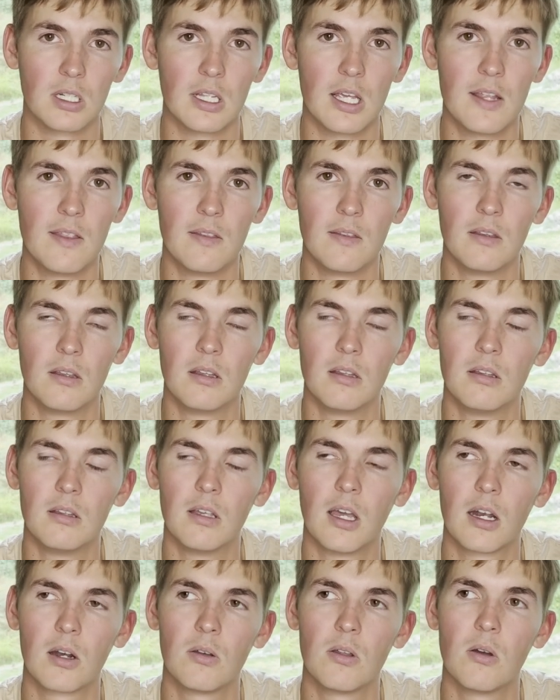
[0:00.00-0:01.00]
and
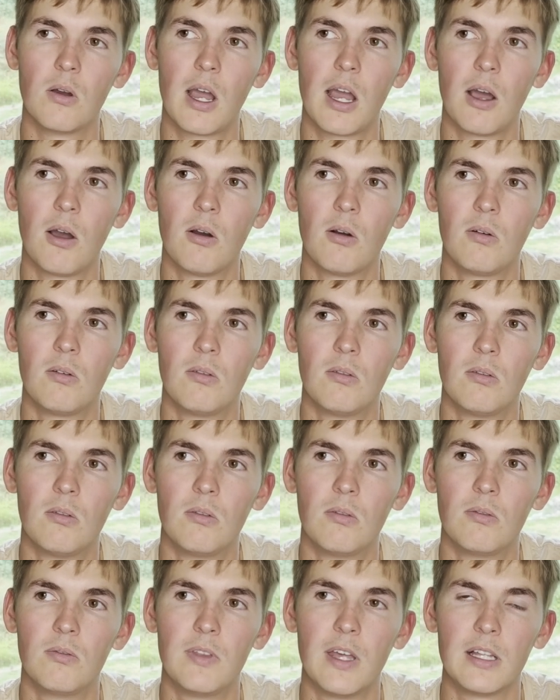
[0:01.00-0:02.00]
I don't know how
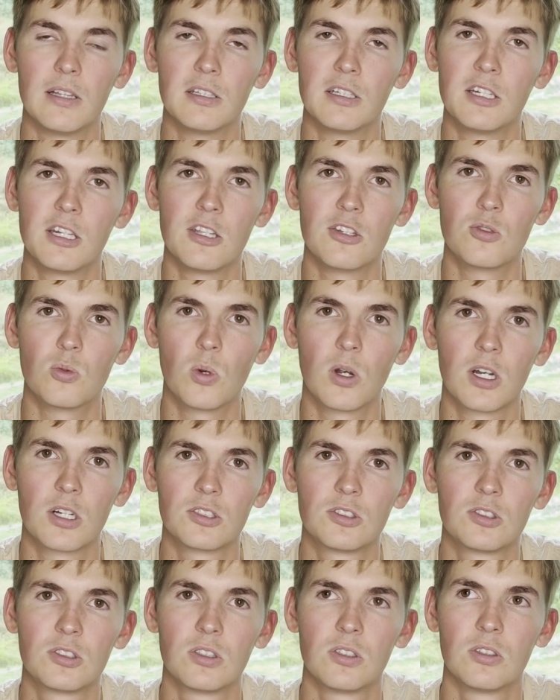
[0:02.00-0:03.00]
that lineage
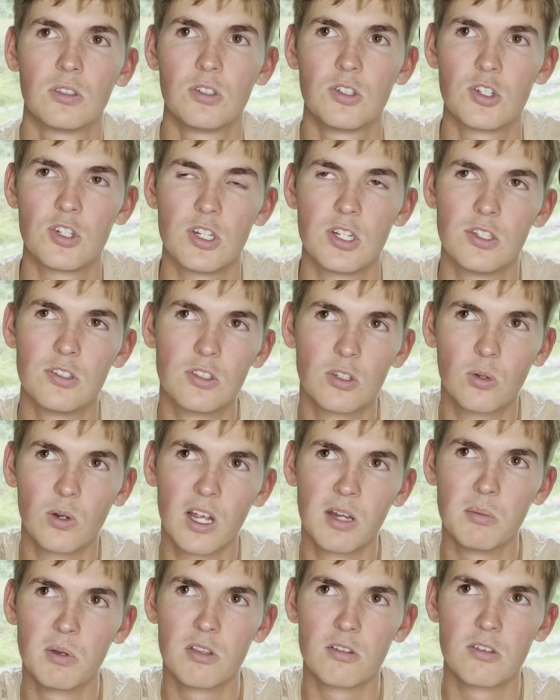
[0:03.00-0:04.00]
works. She's the
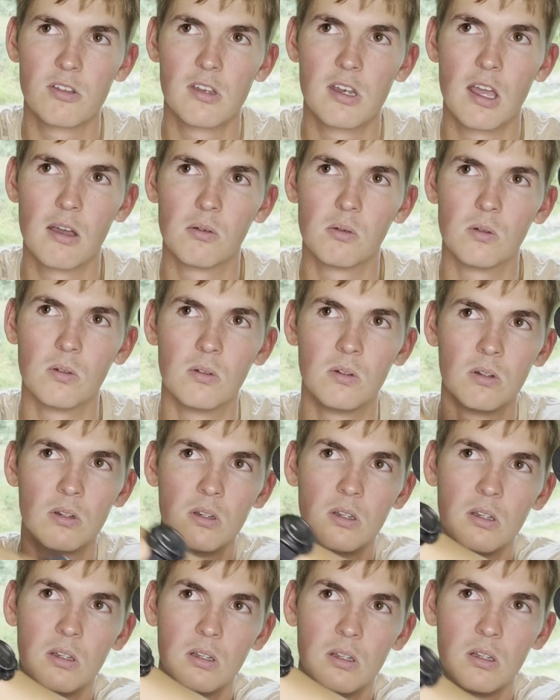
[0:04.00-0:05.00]
grandmother to the devil
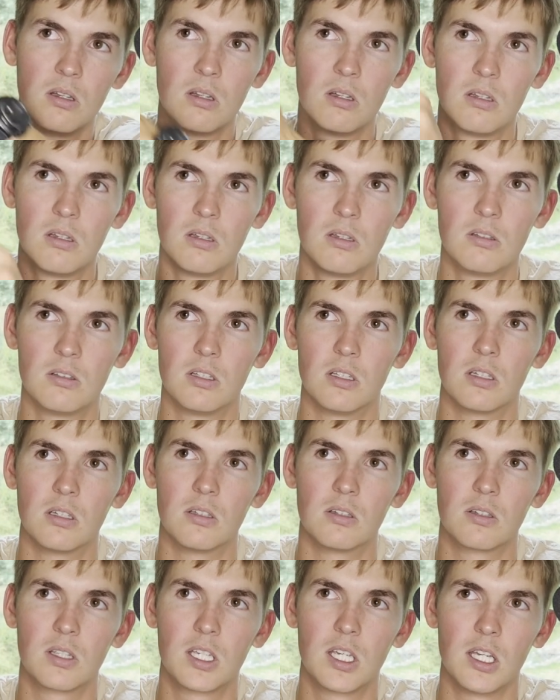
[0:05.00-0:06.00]

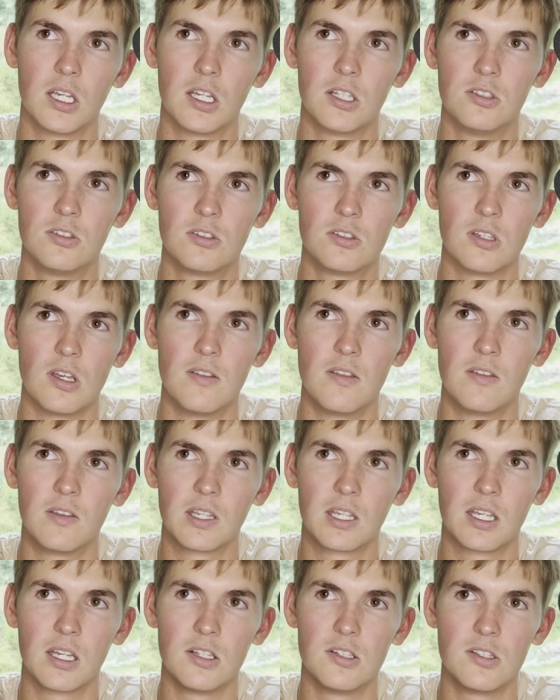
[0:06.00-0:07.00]
the kids, and then the
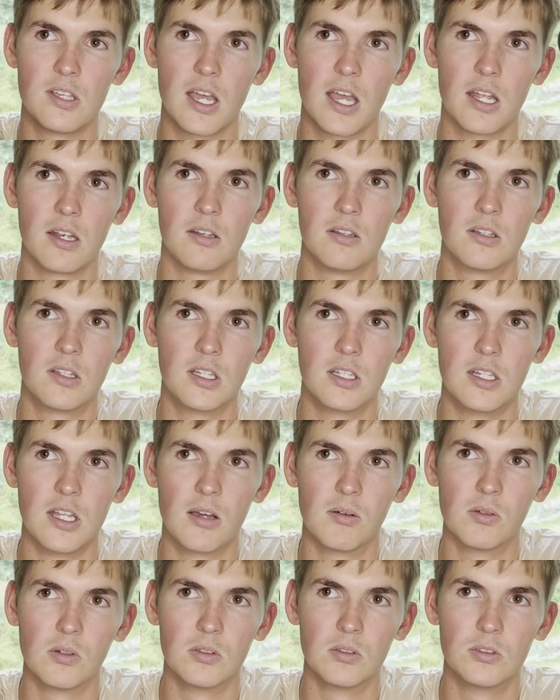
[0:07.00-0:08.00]
kids had the
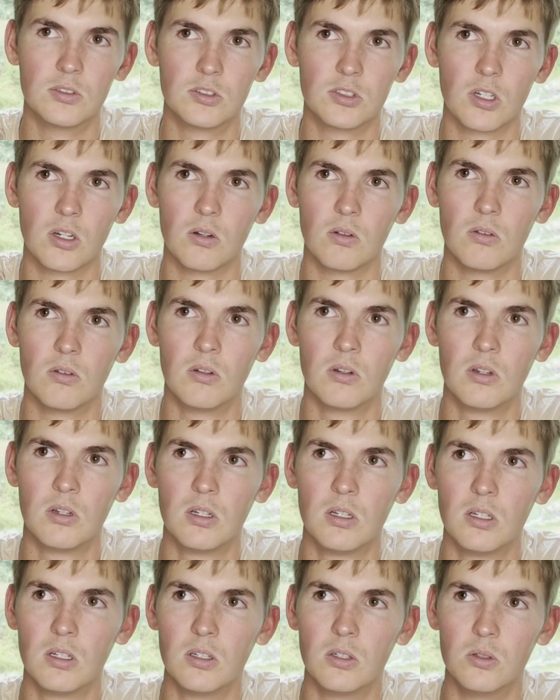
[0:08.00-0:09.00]
devil. So,
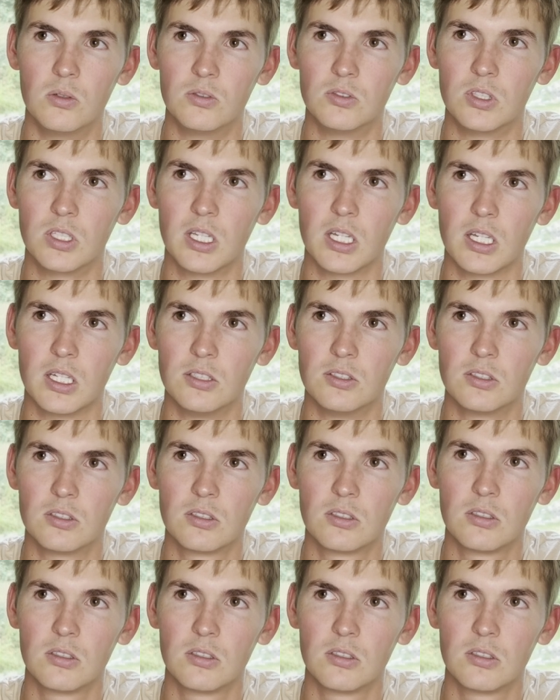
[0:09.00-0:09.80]
who's the kids?